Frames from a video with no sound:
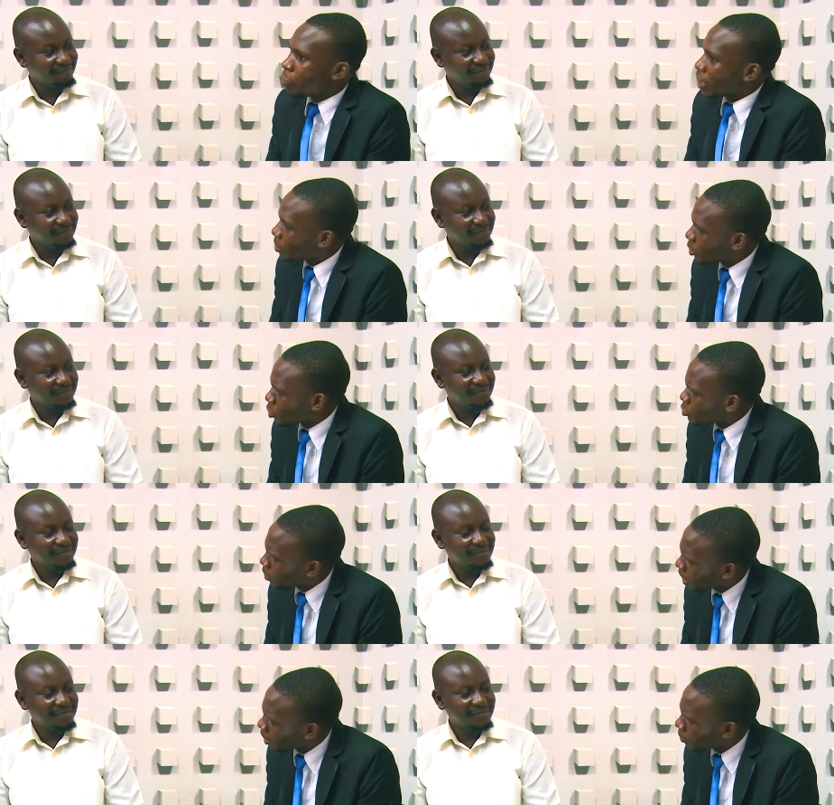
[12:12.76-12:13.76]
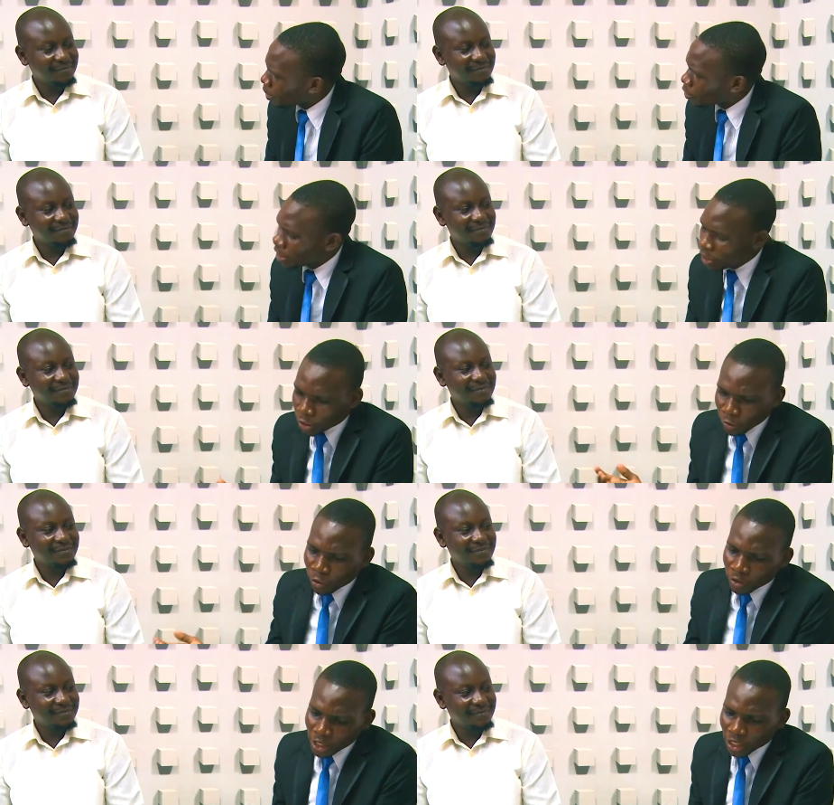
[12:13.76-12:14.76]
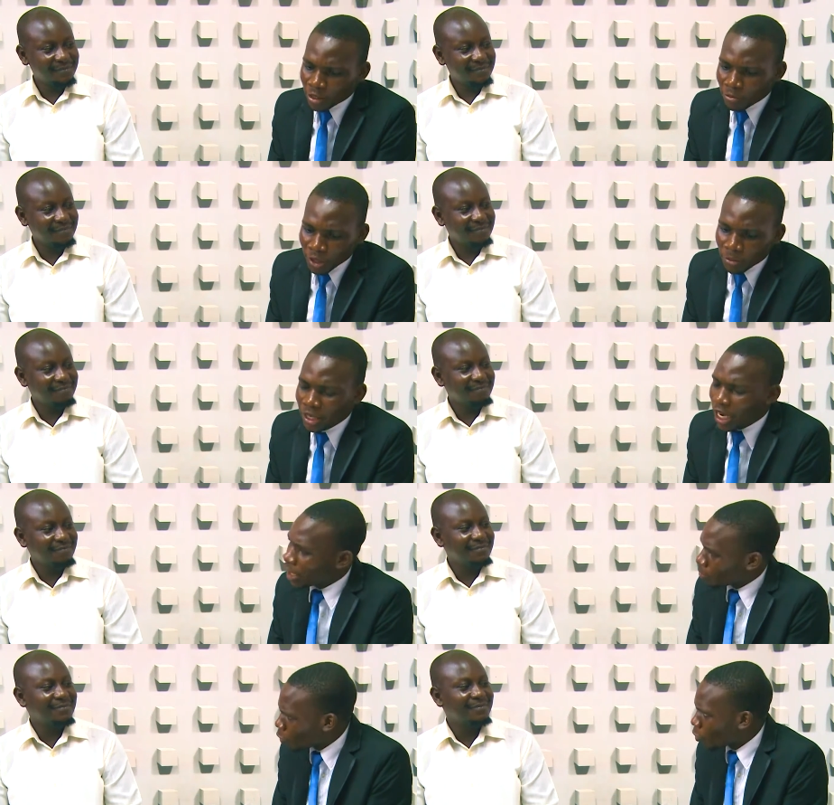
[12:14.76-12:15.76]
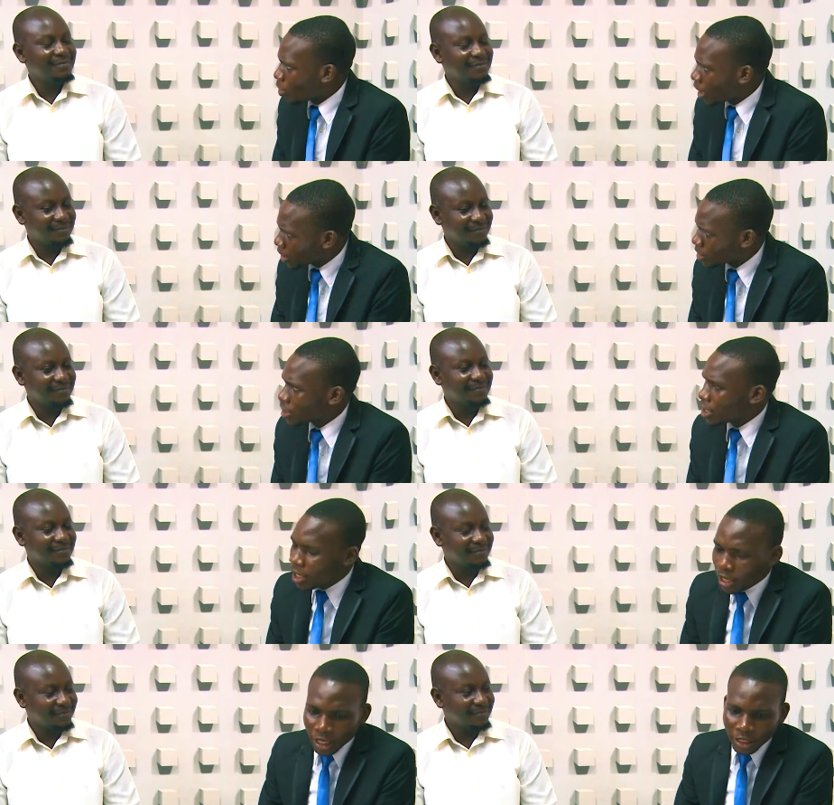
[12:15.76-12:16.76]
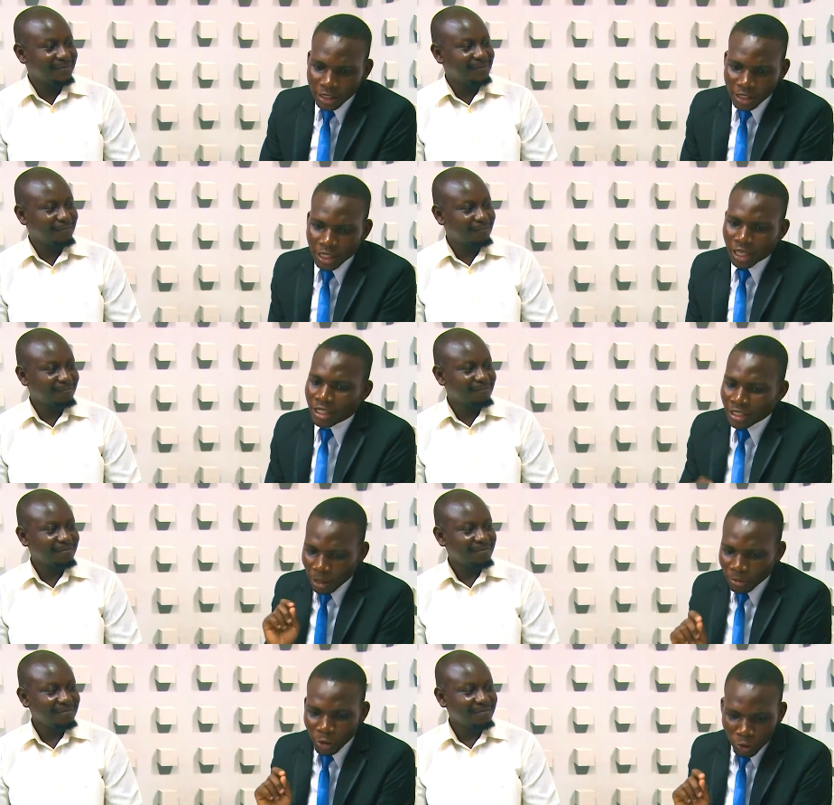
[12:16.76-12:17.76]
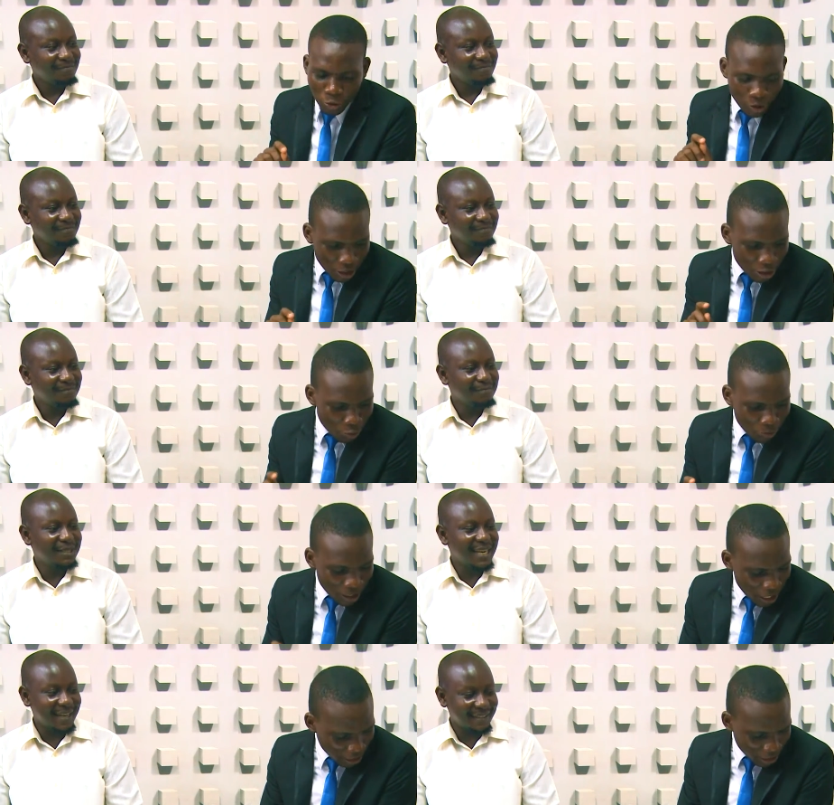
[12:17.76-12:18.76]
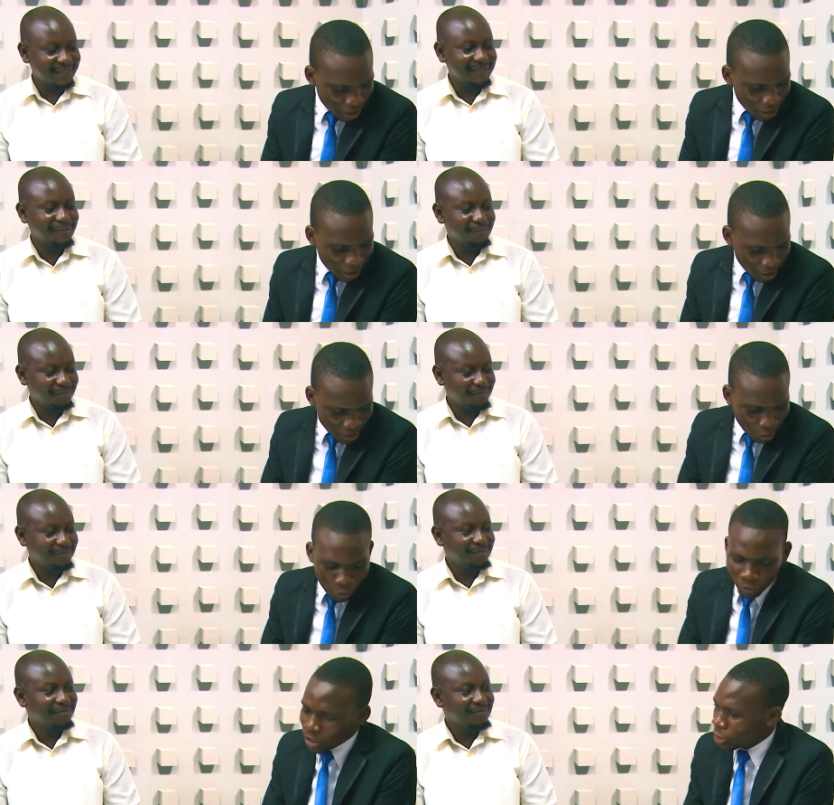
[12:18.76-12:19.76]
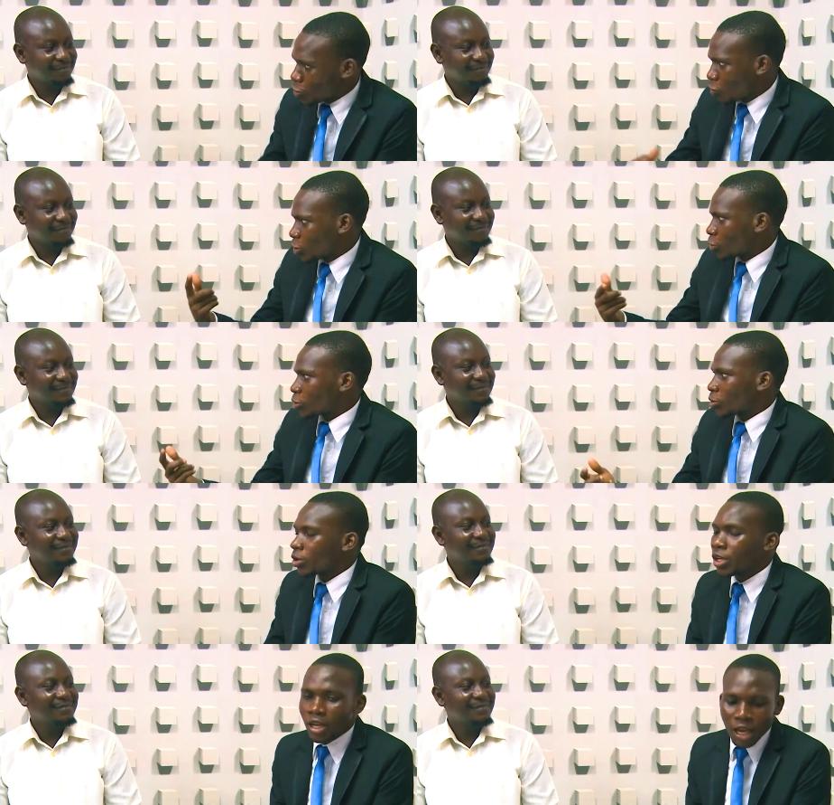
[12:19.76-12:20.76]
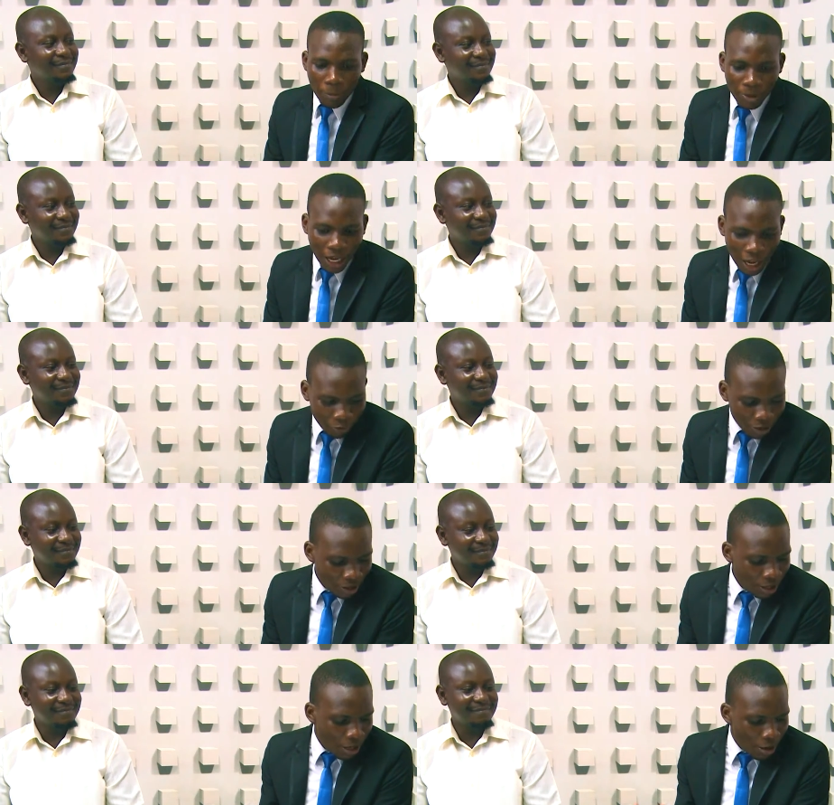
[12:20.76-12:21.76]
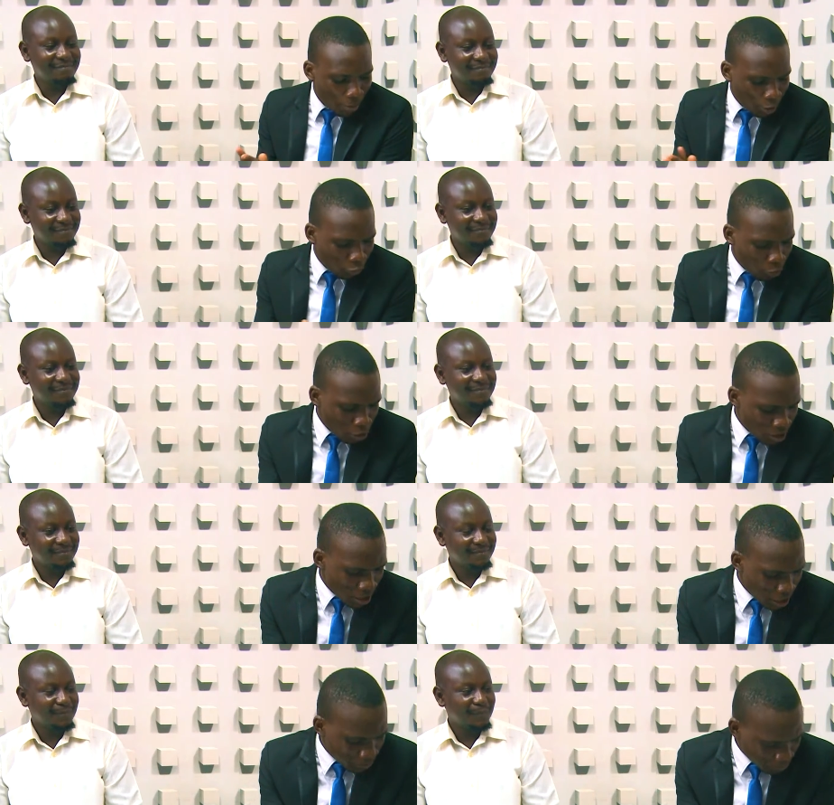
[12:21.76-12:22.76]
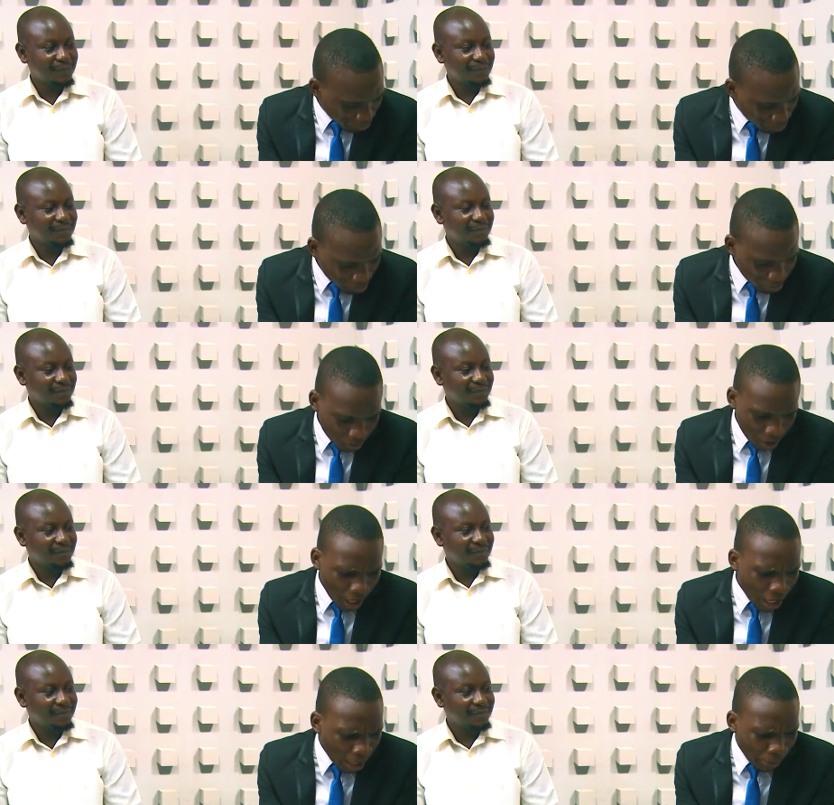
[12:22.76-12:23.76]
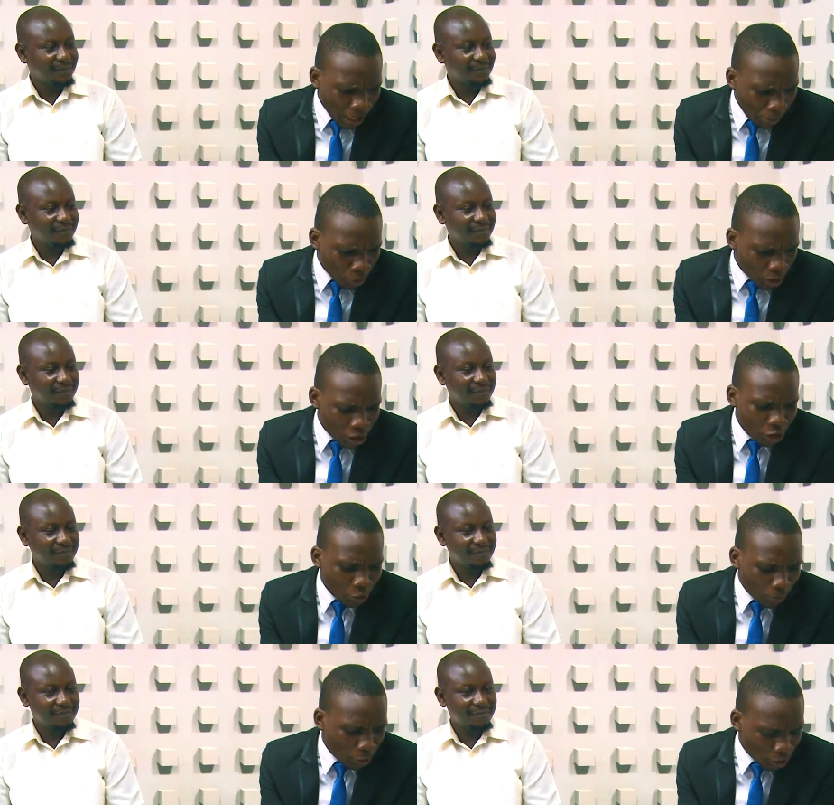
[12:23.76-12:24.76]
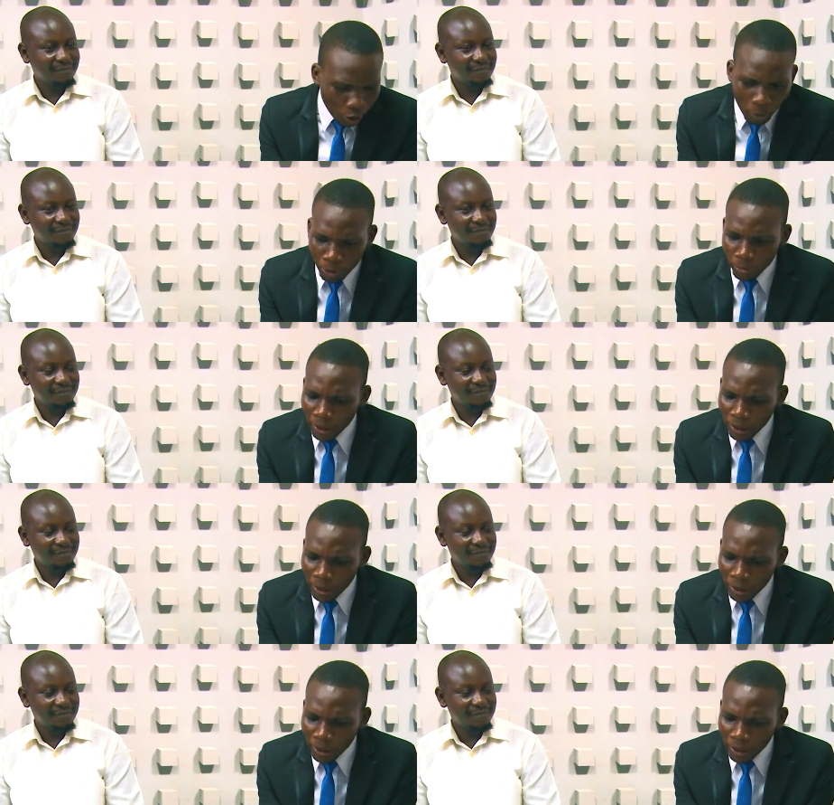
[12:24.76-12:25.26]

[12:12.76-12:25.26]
Speaker 1: of parliament was speaking about the issue concerning the Miran Mugukas, mm. and they say that something also needs to be done. I think that is a conversation we should also be having. Mm. But of course, uh, wrapping up on the issue about the corporal